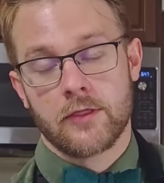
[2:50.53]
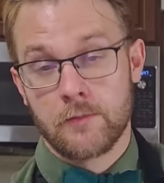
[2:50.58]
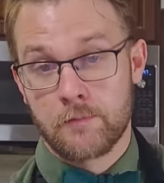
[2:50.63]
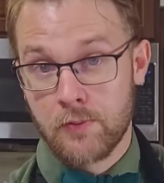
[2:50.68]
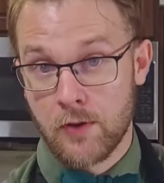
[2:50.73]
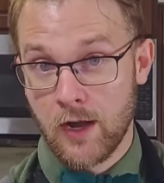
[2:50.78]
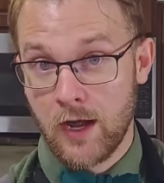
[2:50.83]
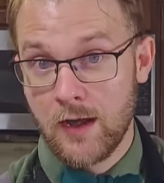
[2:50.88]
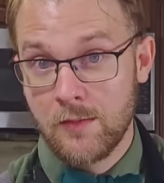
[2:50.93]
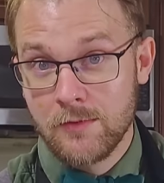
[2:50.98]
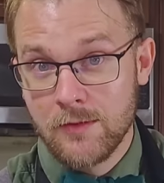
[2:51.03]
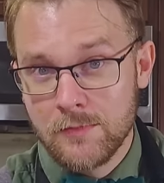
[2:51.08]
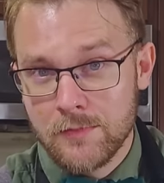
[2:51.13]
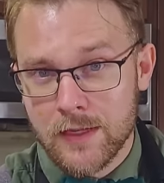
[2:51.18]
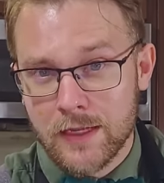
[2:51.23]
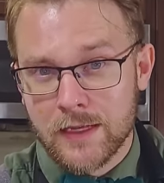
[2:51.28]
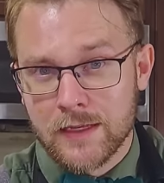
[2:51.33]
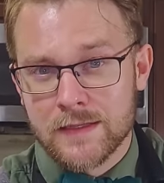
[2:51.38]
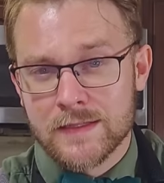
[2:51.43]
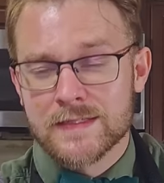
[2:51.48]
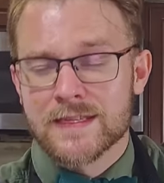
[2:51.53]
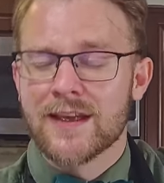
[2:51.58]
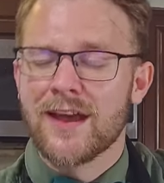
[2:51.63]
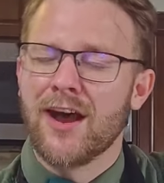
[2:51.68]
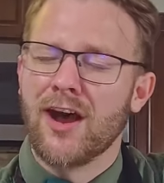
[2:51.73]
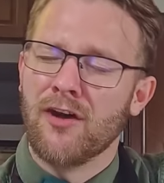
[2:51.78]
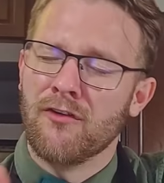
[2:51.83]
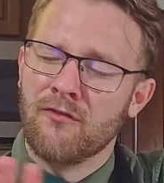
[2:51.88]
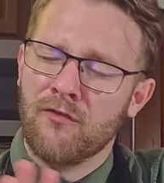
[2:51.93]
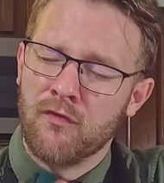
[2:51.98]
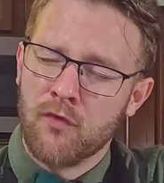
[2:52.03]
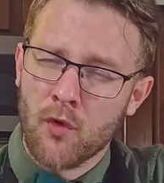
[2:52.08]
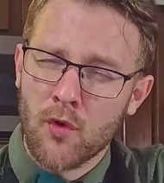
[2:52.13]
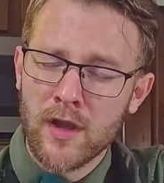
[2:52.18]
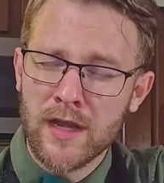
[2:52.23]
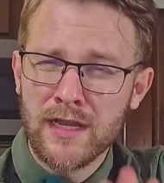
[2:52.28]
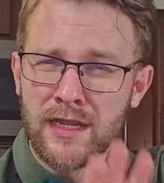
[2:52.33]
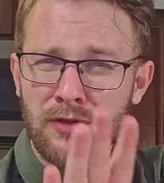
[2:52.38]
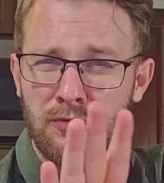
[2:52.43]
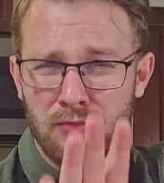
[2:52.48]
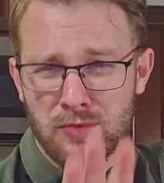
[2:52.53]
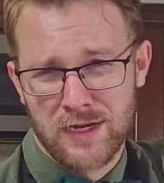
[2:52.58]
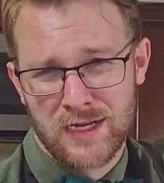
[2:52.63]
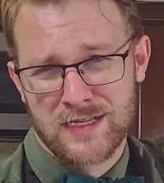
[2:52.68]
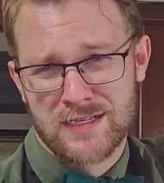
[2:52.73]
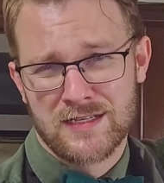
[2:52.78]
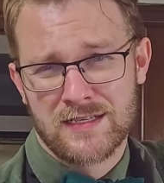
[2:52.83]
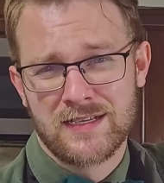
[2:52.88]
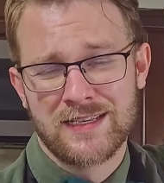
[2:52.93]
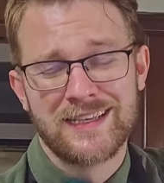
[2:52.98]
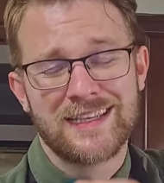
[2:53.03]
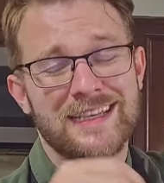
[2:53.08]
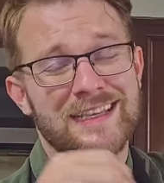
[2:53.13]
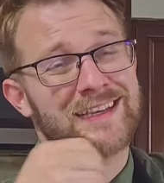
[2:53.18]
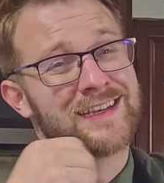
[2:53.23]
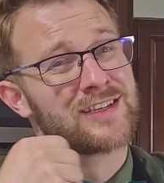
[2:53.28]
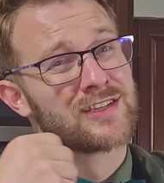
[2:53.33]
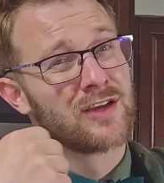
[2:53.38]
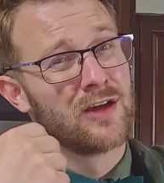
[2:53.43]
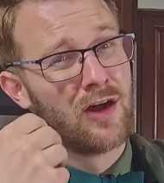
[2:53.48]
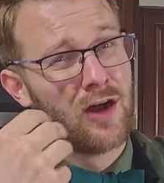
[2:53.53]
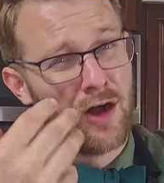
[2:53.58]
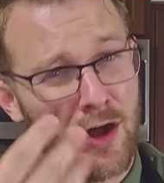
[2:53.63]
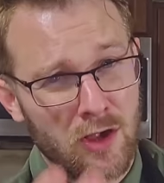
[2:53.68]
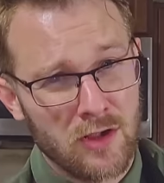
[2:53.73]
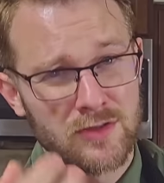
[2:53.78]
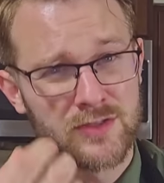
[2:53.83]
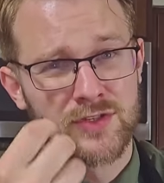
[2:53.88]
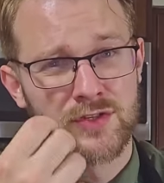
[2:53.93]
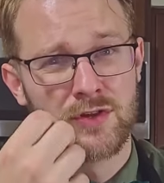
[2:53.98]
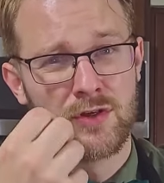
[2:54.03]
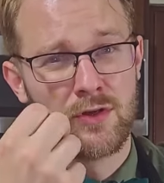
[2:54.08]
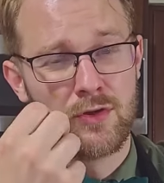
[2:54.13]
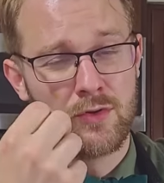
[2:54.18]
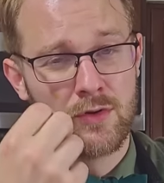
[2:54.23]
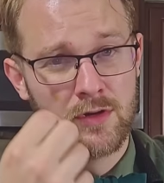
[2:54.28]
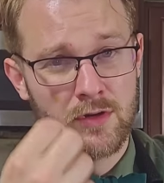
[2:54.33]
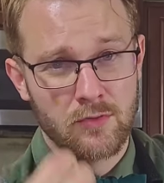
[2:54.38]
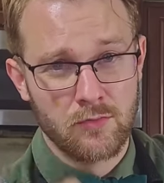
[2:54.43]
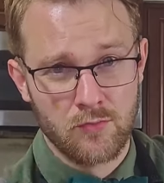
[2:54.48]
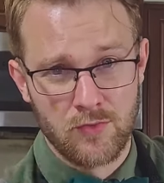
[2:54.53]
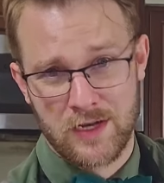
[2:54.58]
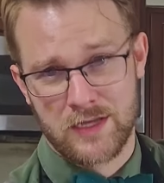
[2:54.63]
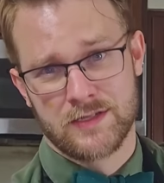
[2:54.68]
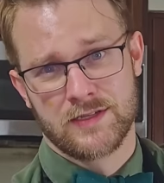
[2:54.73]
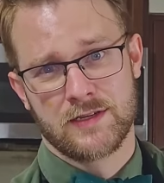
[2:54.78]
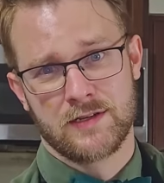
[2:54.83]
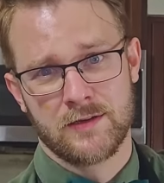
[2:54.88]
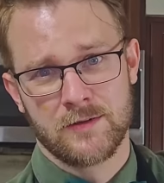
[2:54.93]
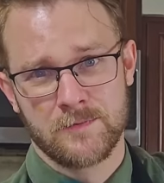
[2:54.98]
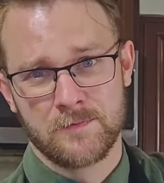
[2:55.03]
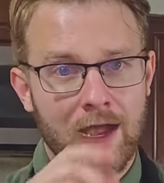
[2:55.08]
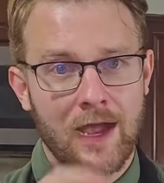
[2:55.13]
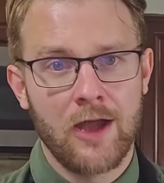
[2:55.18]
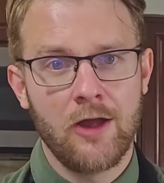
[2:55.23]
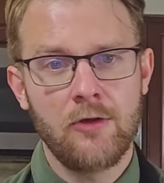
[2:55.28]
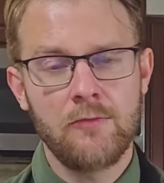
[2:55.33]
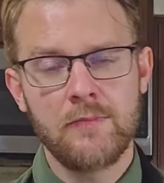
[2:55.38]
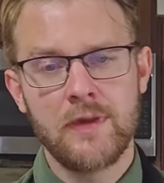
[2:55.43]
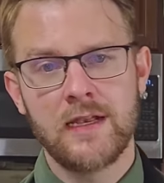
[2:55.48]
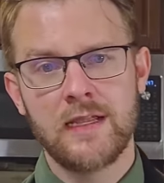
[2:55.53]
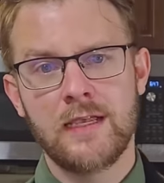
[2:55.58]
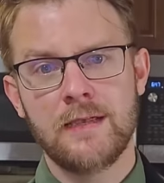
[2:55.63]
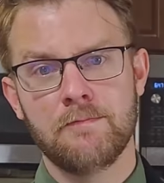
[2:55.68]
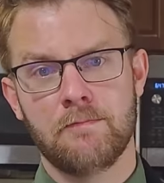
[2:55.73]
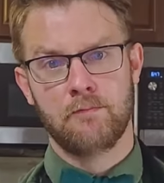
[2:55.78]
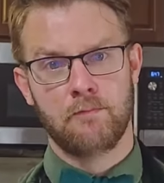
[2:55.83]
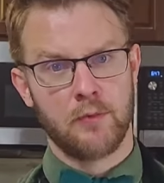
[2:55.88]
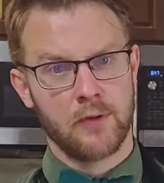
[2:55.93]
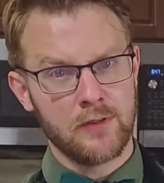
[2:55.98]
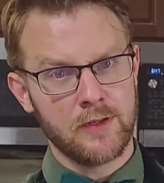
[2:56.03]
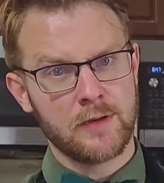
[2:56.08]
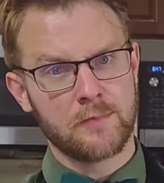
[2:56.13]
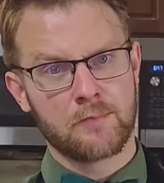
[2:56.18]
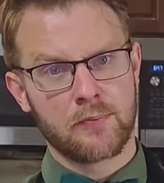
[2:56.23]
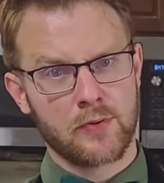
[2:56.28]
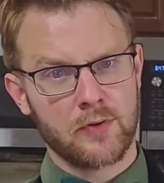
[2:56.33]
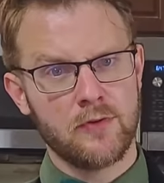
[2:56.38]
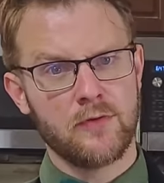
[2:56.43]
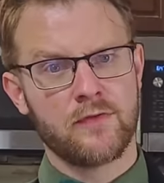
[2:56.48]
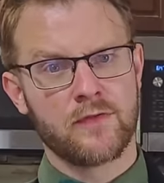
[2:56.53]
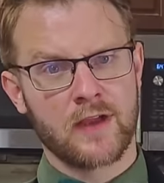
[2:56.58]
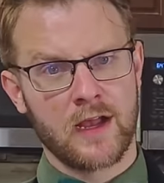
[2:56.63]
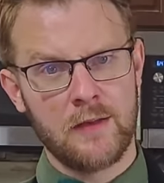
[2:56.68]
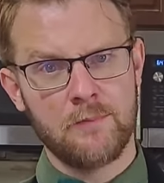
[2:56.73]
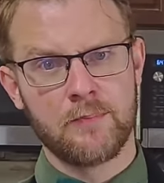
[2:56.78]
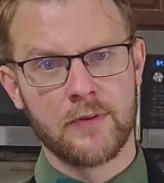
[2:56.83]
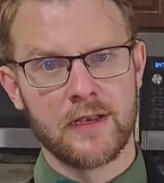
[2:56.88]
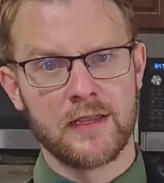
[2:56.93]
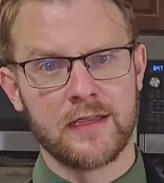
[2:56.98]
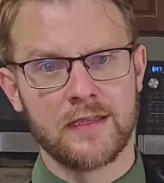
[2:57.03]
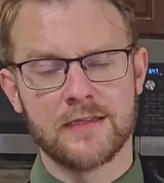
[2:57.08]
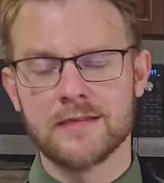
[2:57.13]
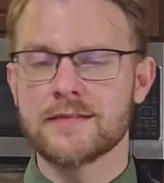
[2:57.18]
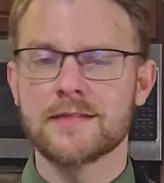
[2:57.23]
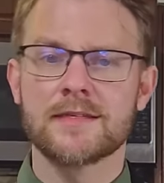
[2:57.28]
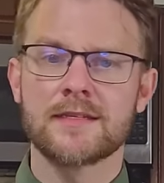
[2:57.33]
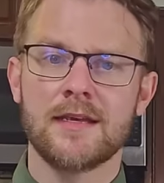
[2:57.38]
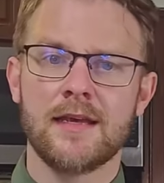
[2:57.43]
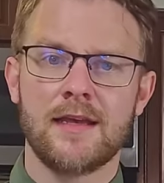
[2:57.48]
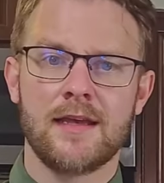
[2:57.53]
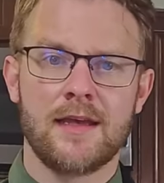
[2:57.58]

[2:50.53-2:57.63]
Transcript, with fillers: The problem is, avoiding risk is also risk. How many bulletproof companies